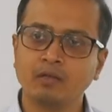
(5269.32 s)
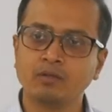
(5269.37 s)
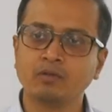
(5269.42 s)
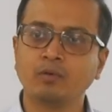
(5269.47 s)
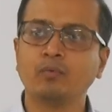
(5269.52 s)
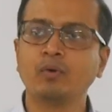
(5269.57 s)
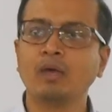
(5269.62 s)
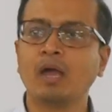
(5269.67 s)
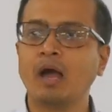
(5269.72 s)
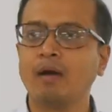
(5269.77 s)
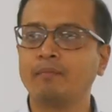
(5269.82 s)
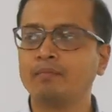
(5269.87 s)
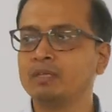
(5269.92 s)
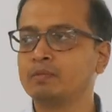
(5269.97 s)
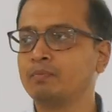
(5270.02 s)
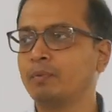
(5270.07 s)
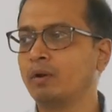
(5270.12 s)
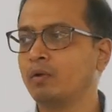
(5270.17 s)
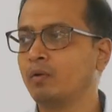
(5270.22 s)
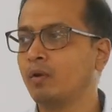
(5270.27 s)
So we have
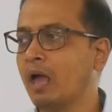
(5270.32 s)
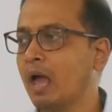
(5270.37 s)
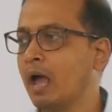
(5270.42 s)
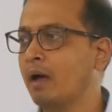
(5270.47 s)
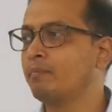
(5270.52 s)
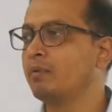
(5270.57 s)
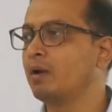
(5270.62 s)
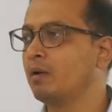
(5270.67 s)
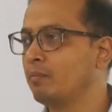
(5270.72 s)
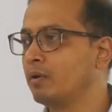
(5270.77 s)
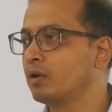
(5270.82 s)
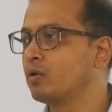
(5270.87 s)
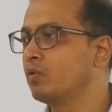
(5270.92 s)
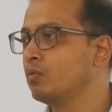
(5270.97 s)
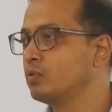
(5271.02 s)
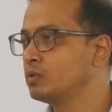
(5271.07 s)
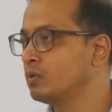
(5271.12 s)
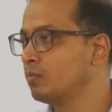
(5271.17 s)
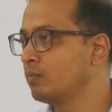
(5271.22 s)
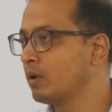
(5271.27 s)
this particular abnormal
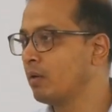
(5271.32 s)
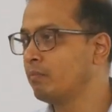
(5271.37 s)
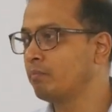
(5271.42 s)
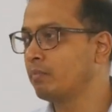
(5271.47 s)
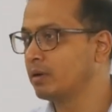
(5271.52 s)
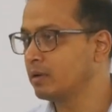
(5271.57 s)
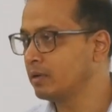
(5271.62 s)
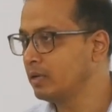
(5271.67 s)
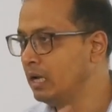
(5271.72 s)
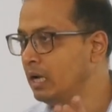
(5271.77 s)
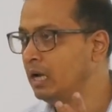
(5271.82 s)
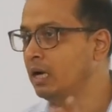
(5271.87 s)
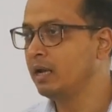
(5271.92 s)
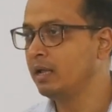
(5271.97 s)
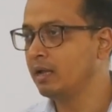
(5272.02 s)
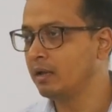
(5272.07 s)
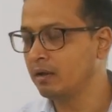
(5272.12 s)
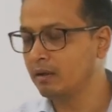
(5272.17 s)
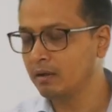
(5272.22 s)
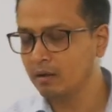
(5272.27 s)
chromosome number
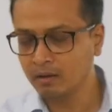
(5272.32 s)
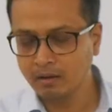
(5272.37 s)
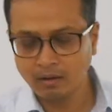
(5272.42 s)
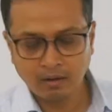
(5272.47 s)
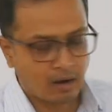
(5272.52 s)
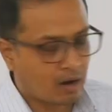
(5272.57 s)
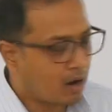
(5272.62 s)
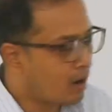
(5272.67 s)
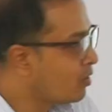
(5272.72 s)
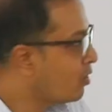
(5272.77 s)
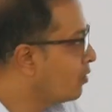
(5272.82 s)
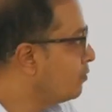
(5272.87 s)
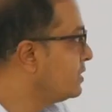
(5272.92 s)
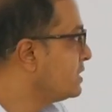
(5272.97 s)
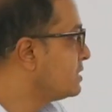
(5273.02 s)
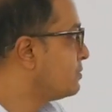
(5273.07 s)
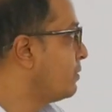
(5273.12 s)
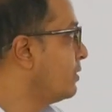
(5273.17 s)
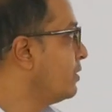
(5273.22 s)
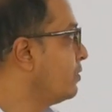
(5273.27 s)
yielding out of
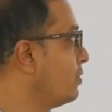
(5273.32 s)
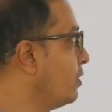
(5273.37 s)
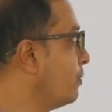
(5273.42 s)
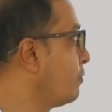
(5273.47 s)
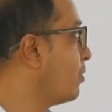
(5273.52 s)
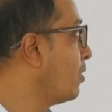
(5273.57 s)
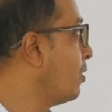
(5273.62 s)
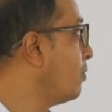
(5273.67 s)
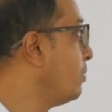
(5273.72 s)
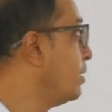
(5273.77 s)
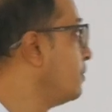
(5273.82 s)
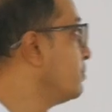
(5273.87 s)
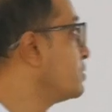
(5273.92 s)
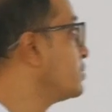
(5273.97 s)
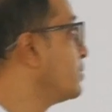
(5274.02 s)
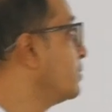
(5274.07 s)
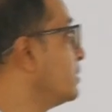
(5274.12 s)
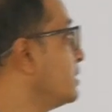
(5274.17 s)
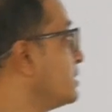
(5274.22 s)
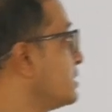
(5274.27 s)
this particular problem.
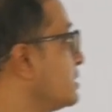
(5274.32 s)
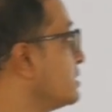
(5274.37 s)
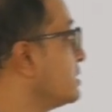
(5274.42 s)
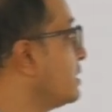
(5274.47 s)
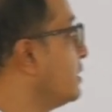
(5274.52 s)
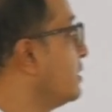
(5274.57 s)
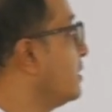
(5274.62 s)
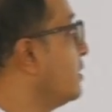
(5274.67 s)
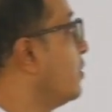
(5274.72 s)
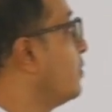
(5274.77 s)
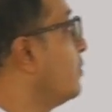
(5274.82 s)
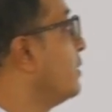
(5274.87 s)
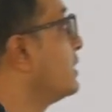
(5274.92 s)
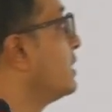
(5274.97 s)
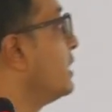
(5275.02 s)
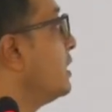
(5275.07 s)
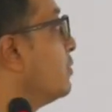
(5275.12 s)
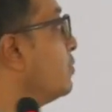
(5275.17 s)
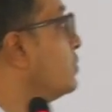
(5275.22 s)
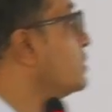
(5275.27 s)
So this is the normal
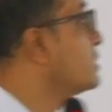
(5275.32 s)
thing